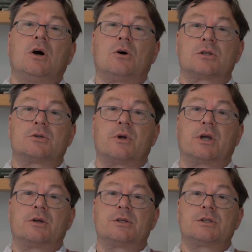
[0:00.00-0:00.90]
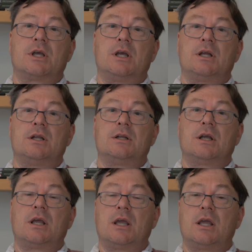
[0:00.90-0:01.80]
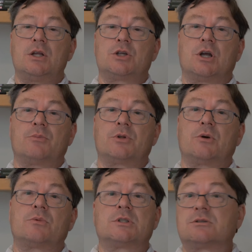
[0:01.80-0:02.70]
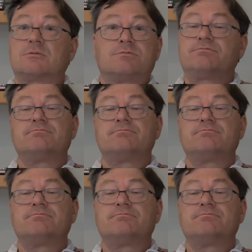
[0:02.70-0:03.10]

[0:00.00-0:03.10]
Oxyrhynchus in Egypt that was